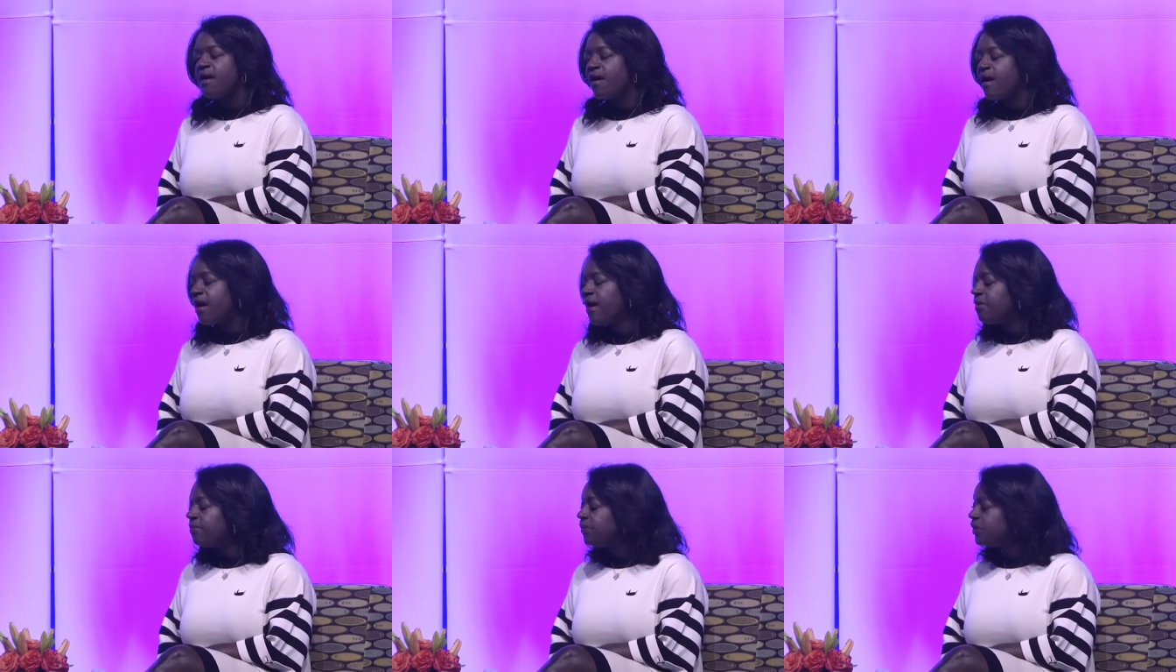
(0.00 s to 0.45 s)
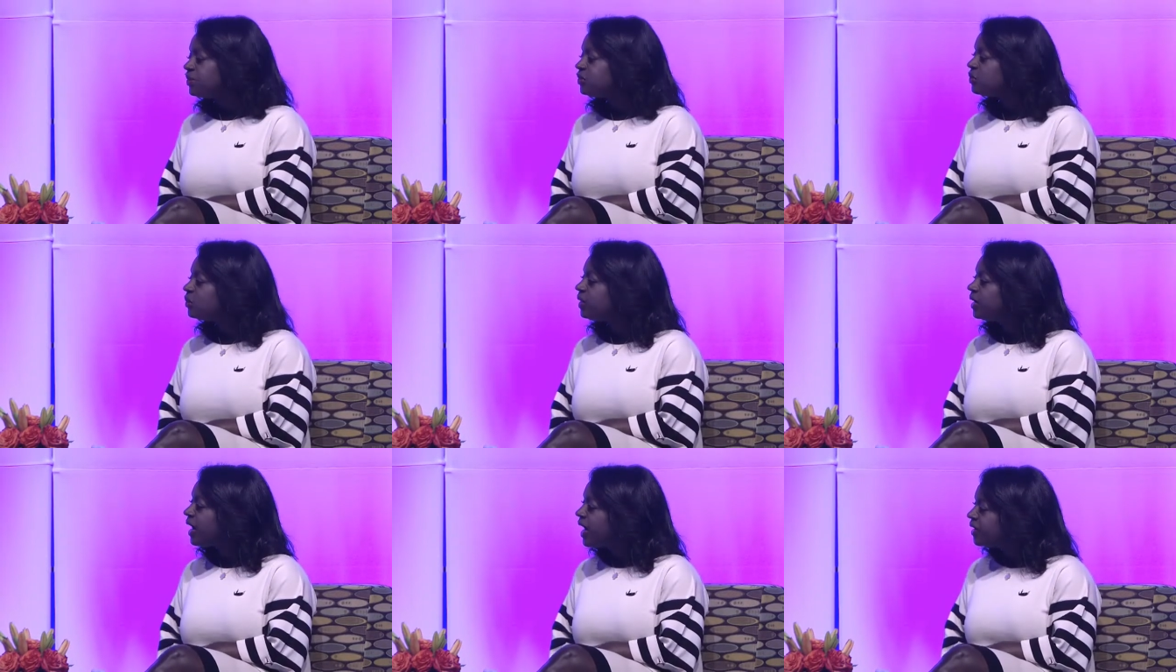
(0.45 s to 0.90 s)
um, they
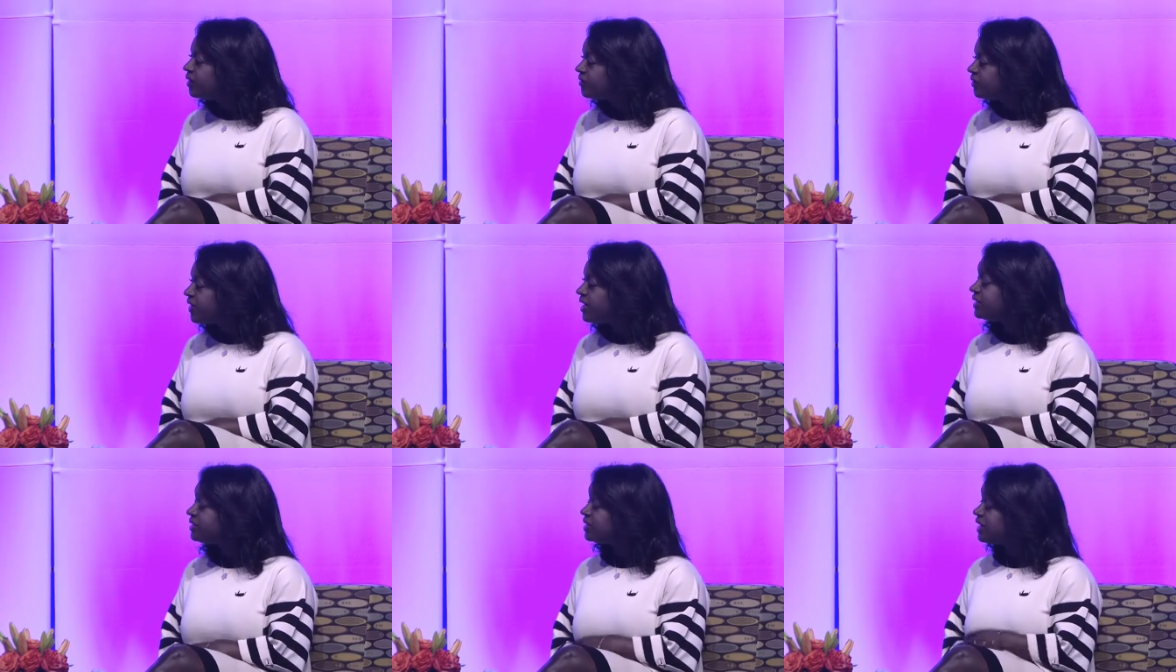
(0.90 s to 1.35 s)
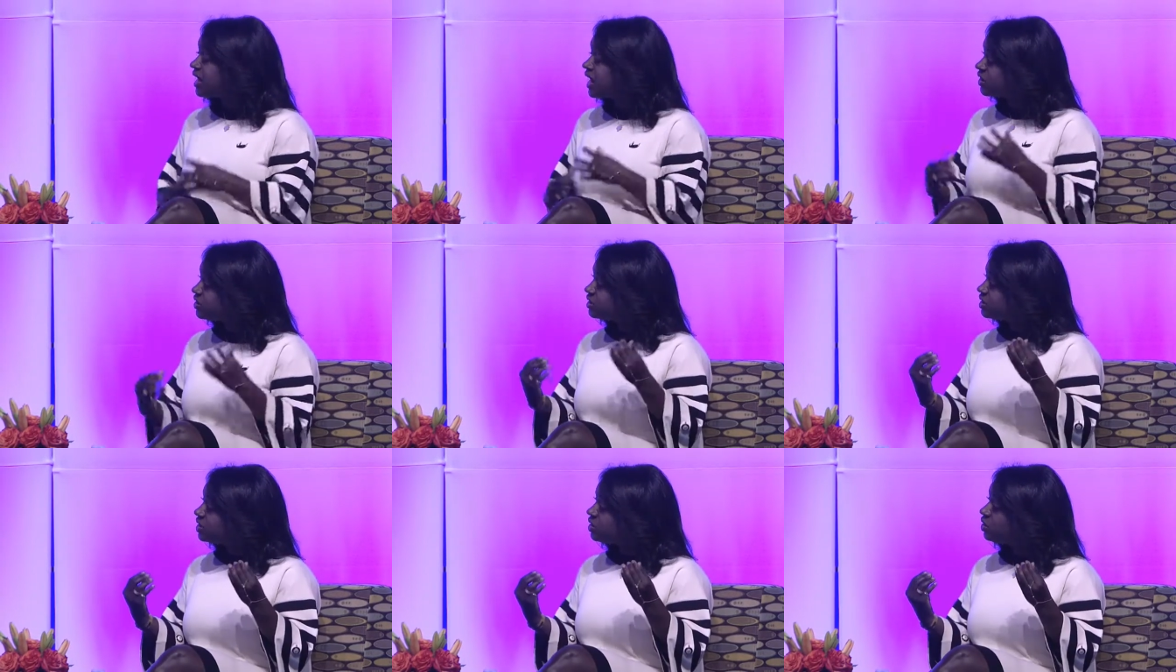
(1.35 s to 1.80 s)
do a lot of things that
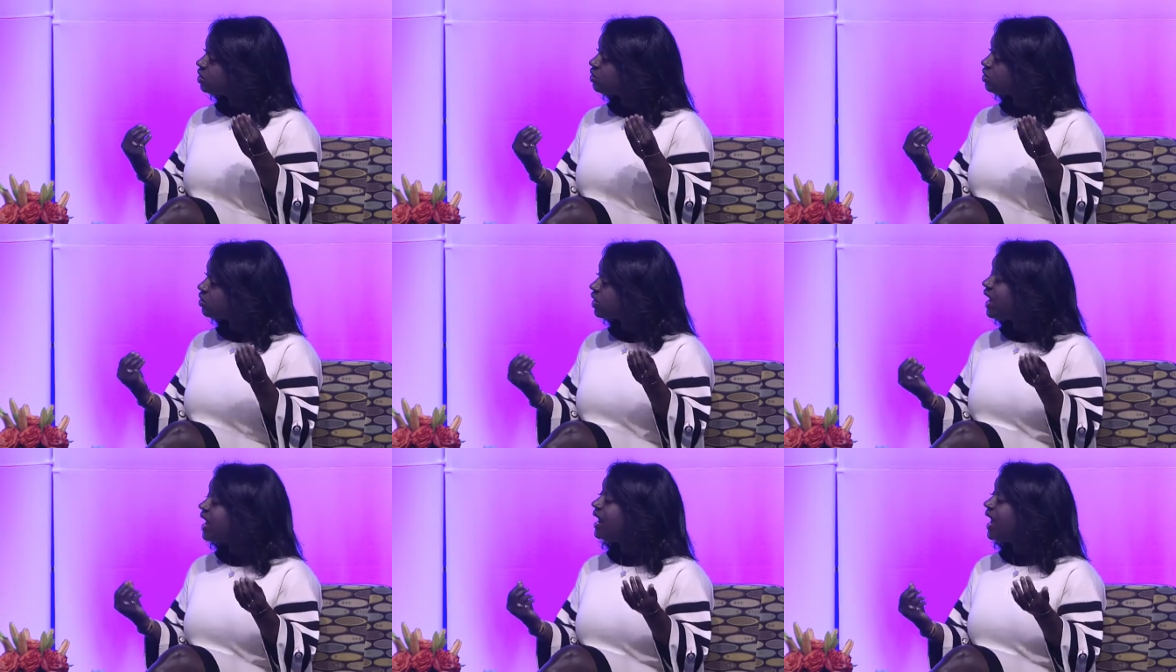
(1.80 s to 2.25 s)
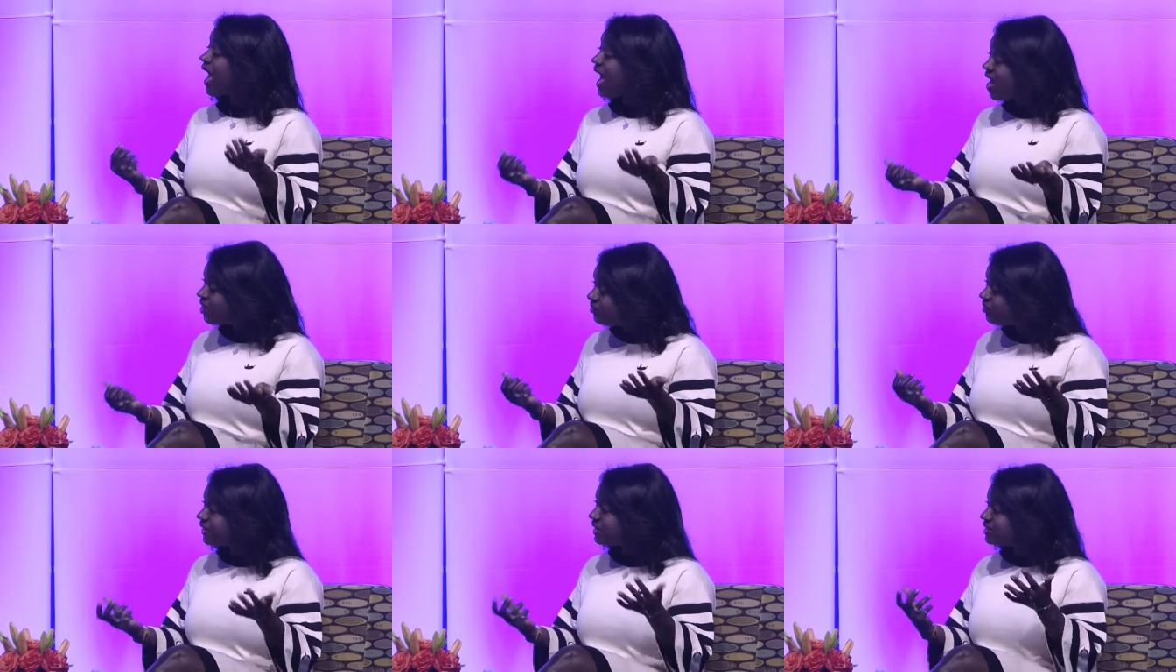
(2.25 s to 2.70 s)
actually create
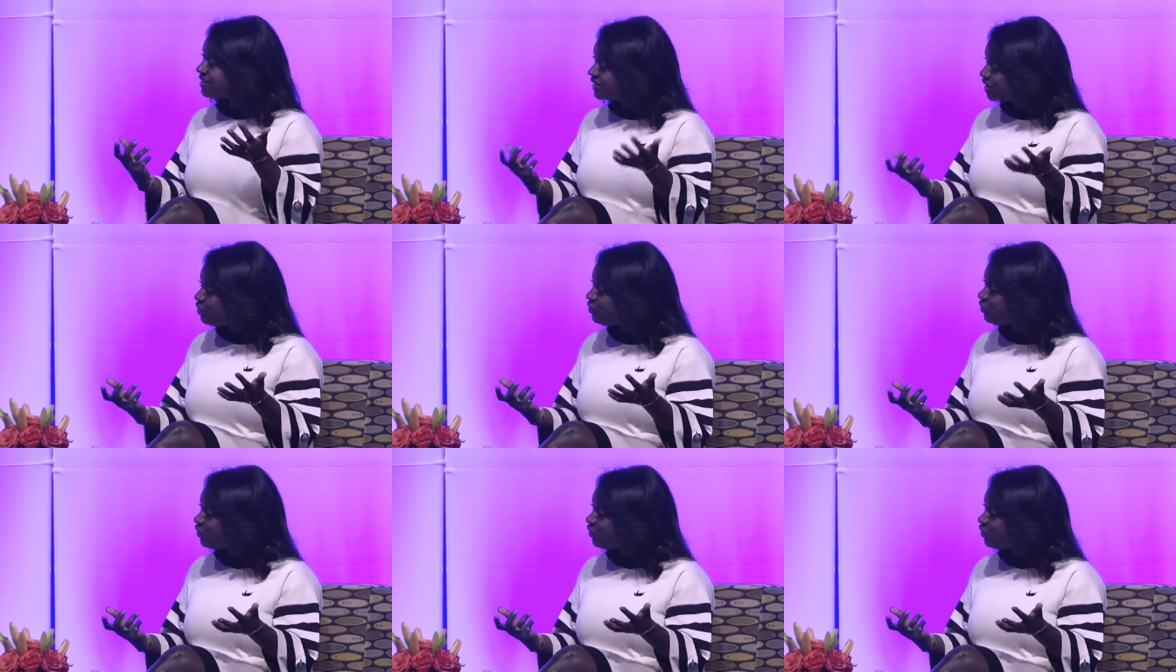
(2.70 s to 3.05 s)
advocacy